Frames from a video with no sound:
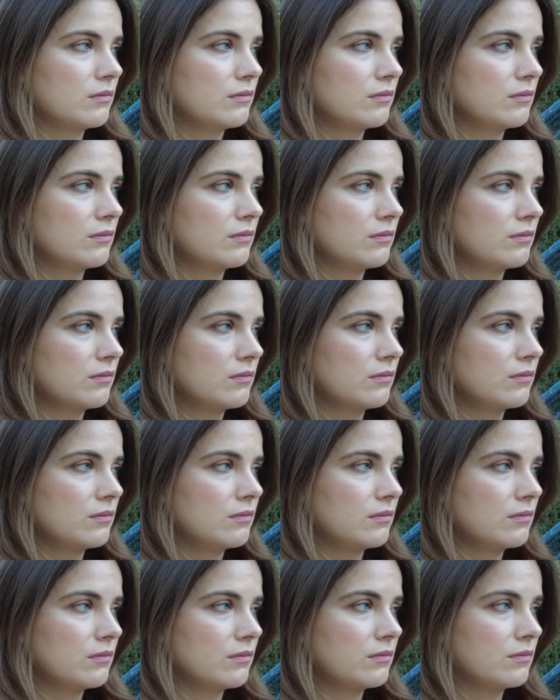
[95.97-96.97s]

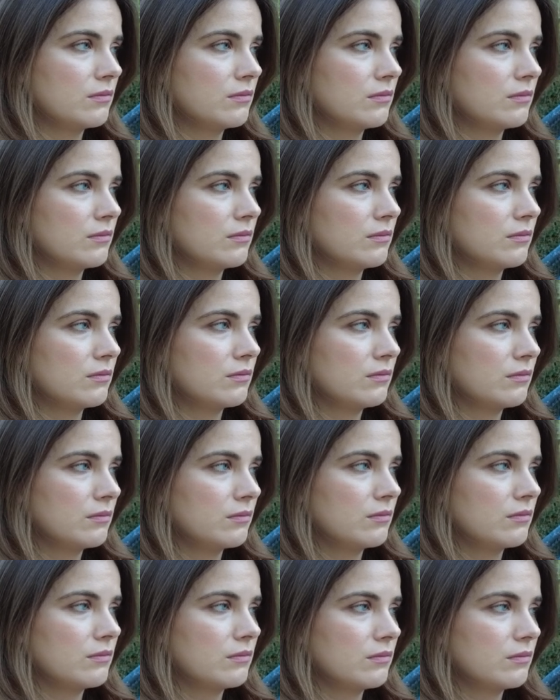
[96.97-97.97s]

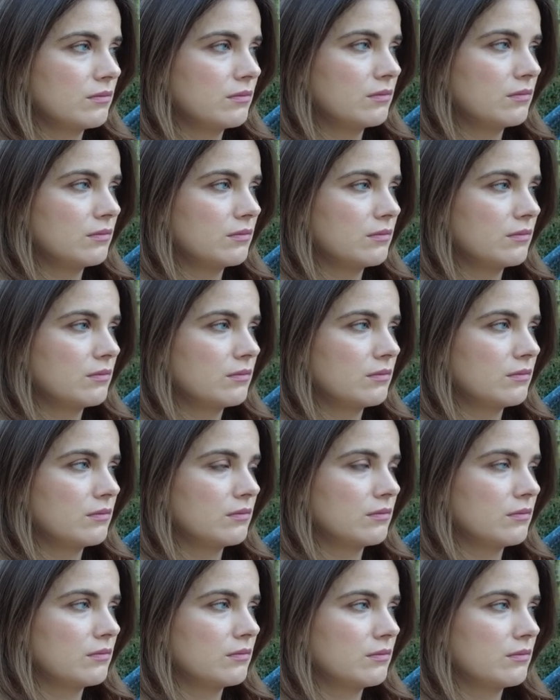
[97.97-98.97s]

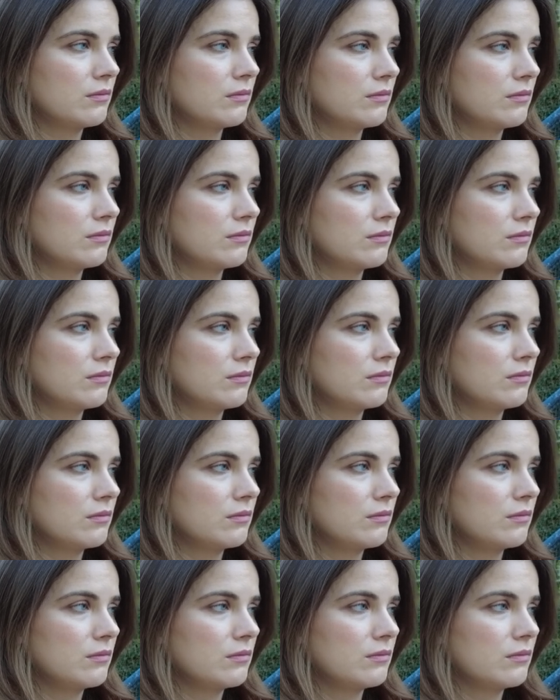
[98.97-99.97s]

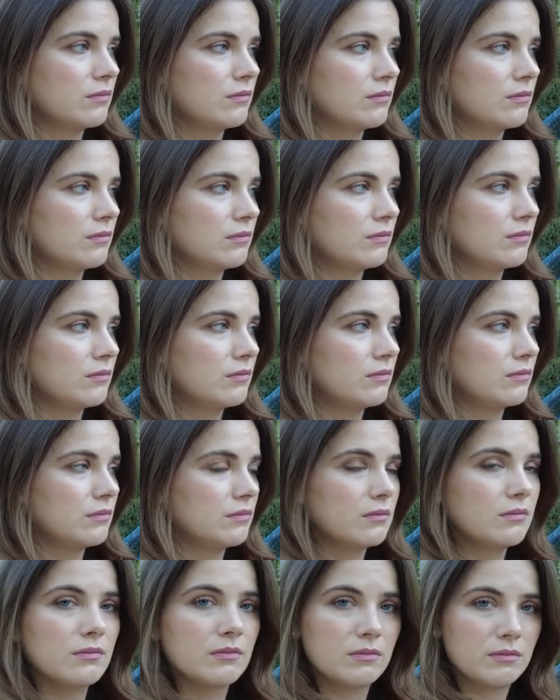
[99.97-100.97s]

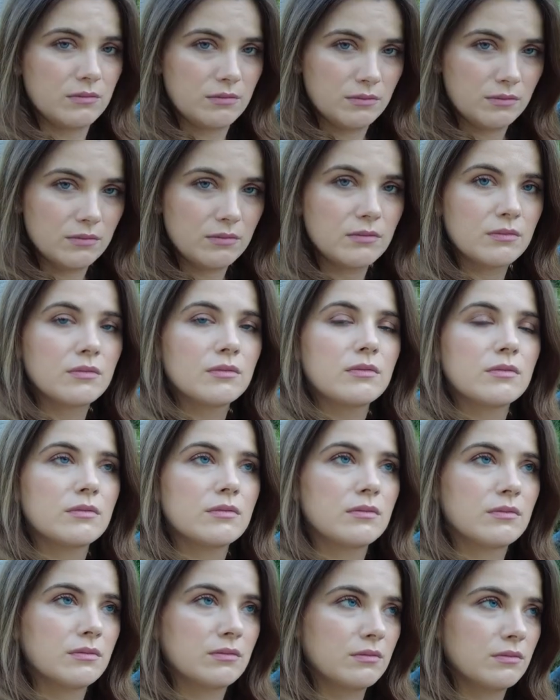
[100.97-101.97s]

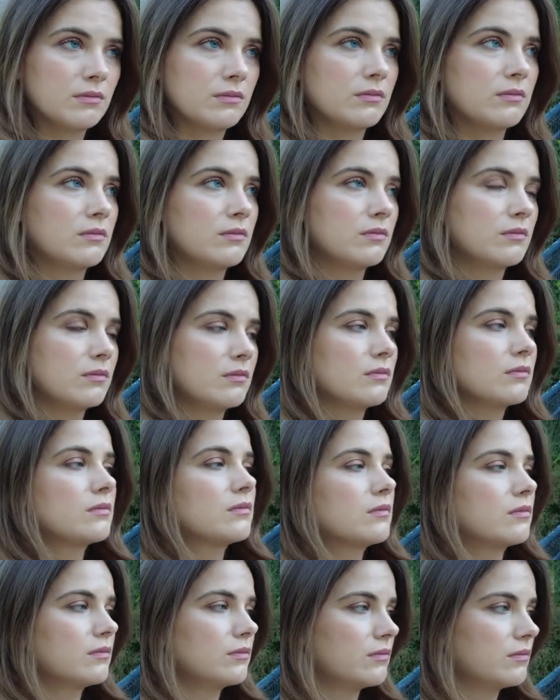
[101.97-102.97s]

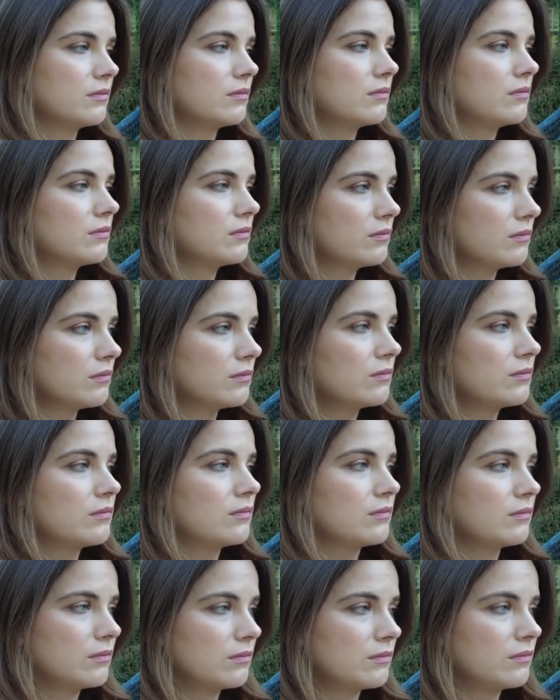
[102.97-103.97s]
No words are spoken by the person on screen.